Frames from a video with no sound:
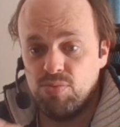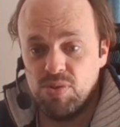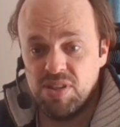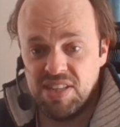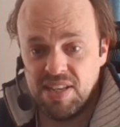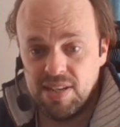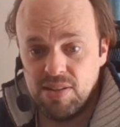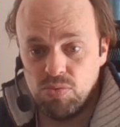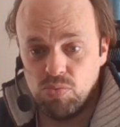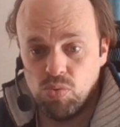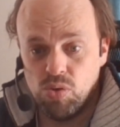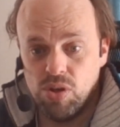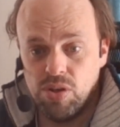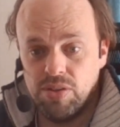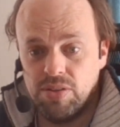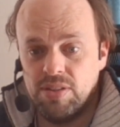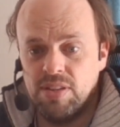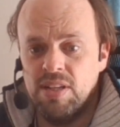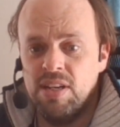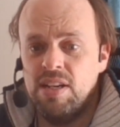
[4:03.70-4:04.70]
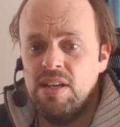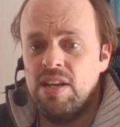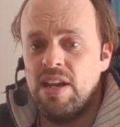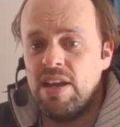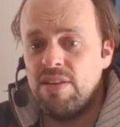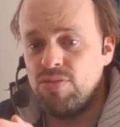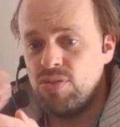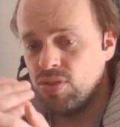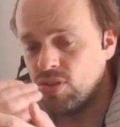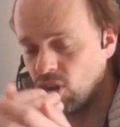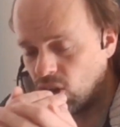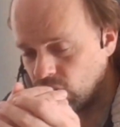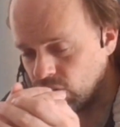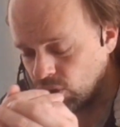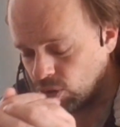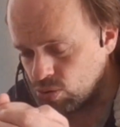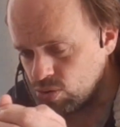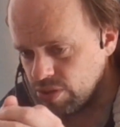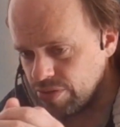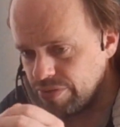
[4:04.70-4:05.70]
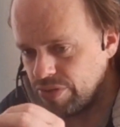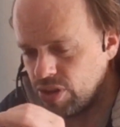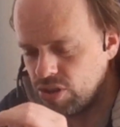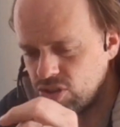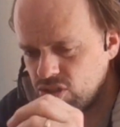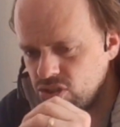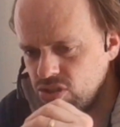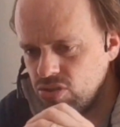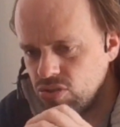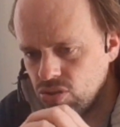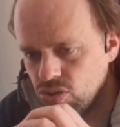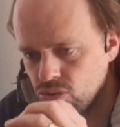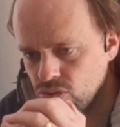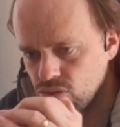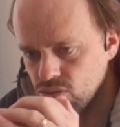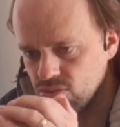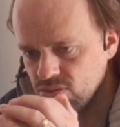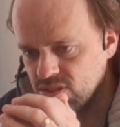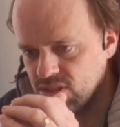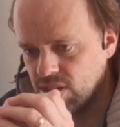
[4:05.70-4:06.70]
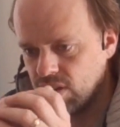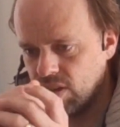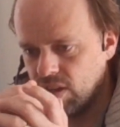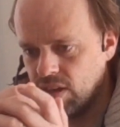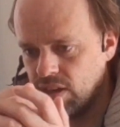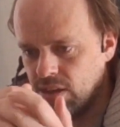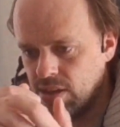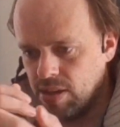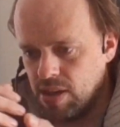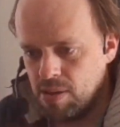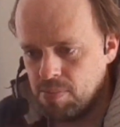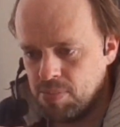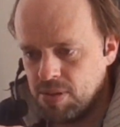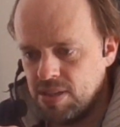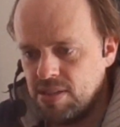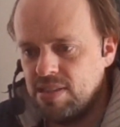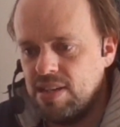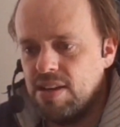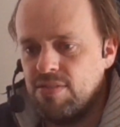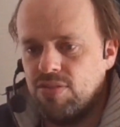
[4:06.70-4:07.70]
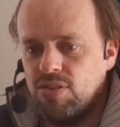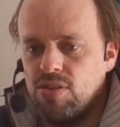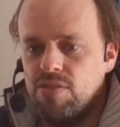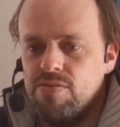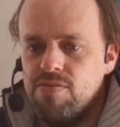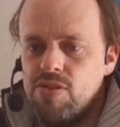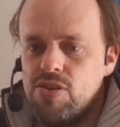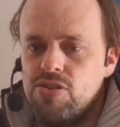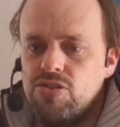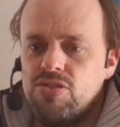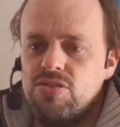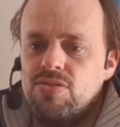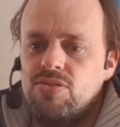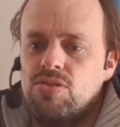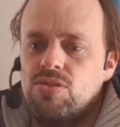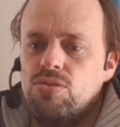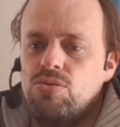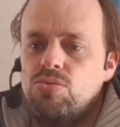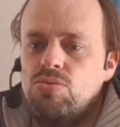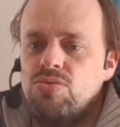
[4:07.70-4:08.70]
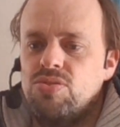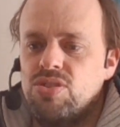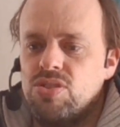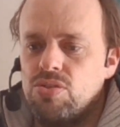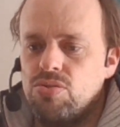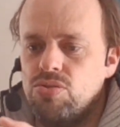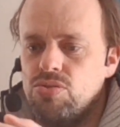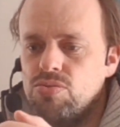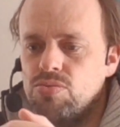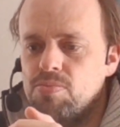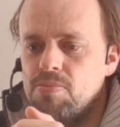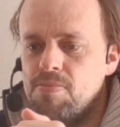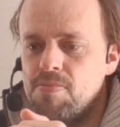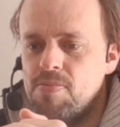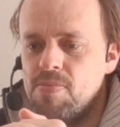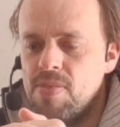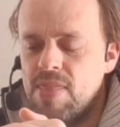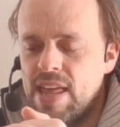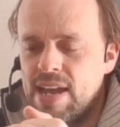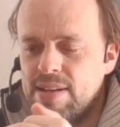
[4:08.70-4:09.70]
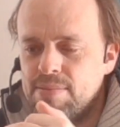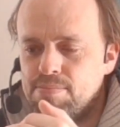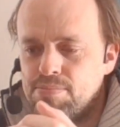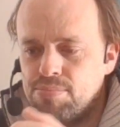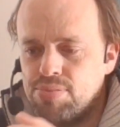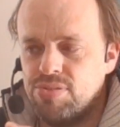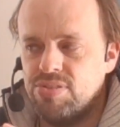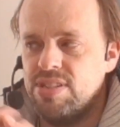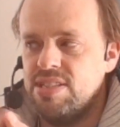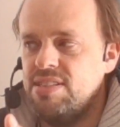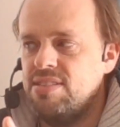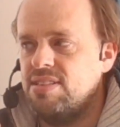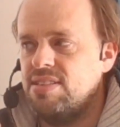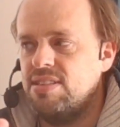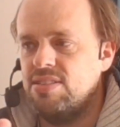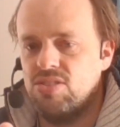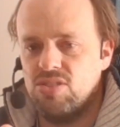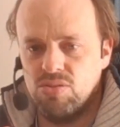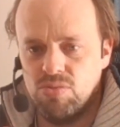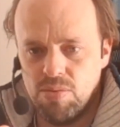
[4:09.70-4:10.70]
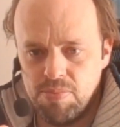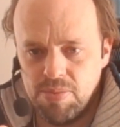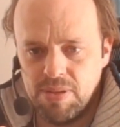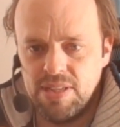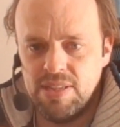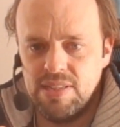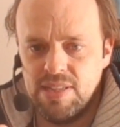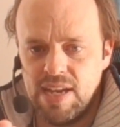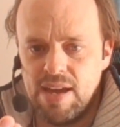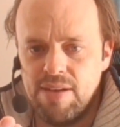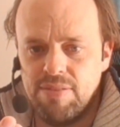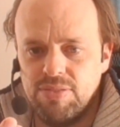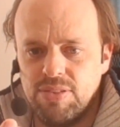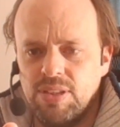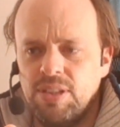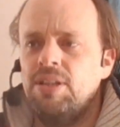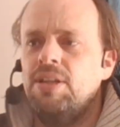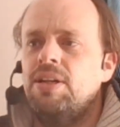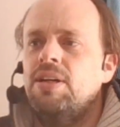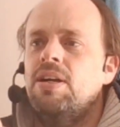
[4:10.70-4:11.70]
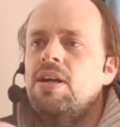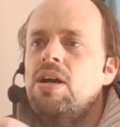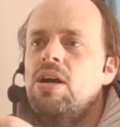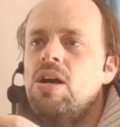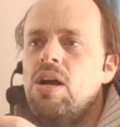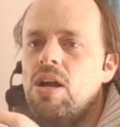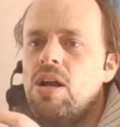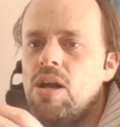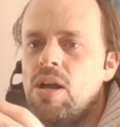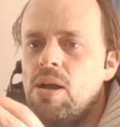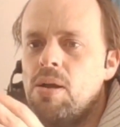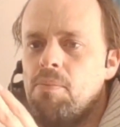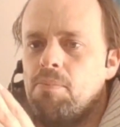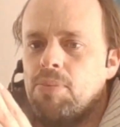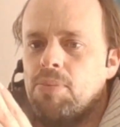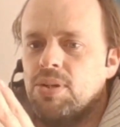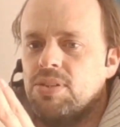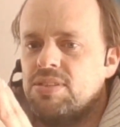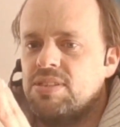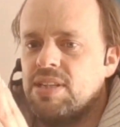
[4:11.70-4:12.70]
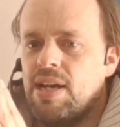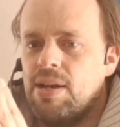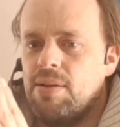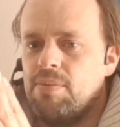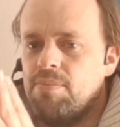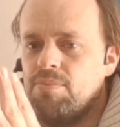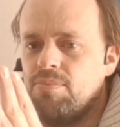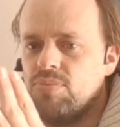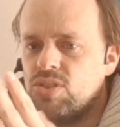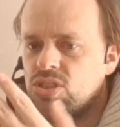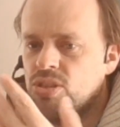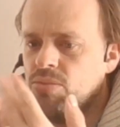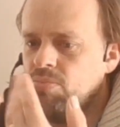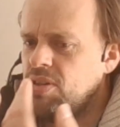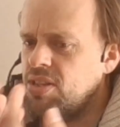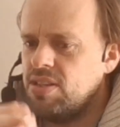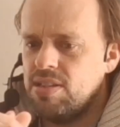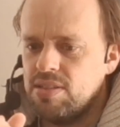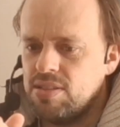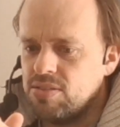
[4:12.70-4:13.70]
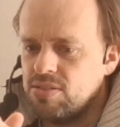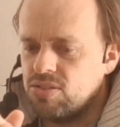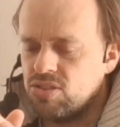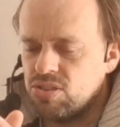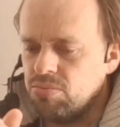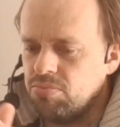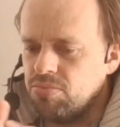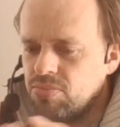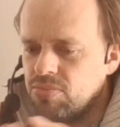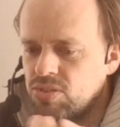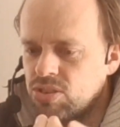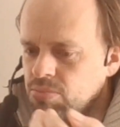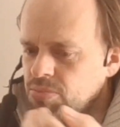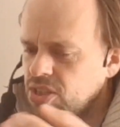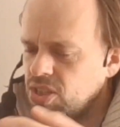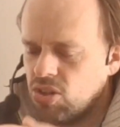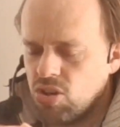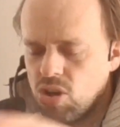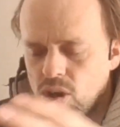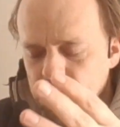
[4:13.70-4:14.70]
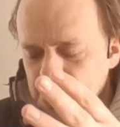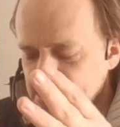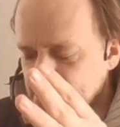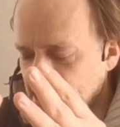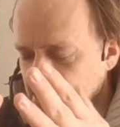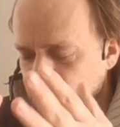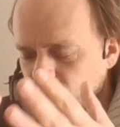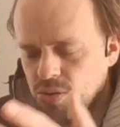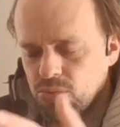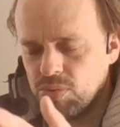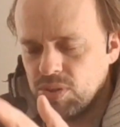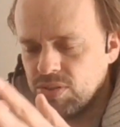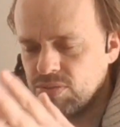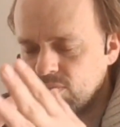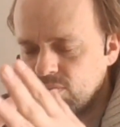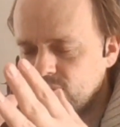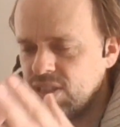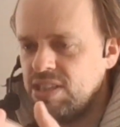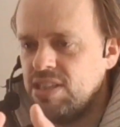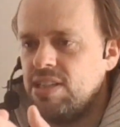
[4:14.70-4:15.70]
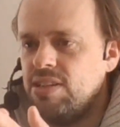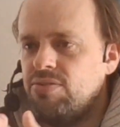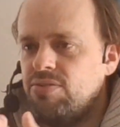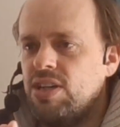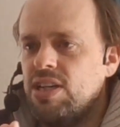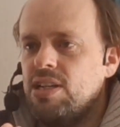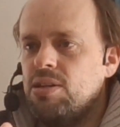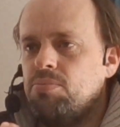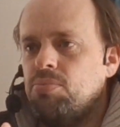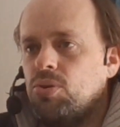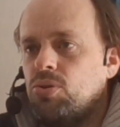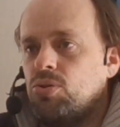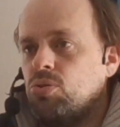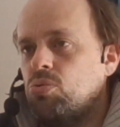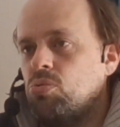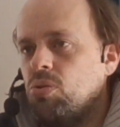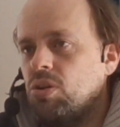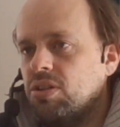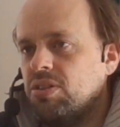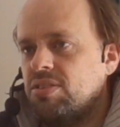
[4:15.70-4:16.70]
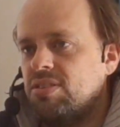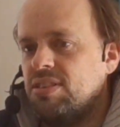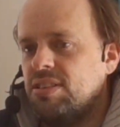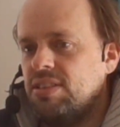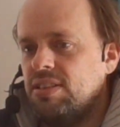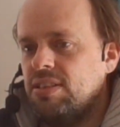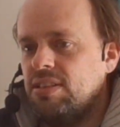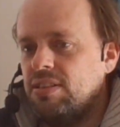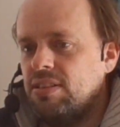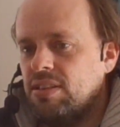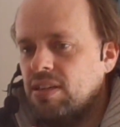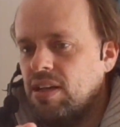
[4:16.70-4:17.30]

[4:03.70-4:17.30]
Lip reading: within Word. If you've got an older version, you use a PDF conversion tool, so you then print it to a PDF. But some of the copies I got were really, really poor quality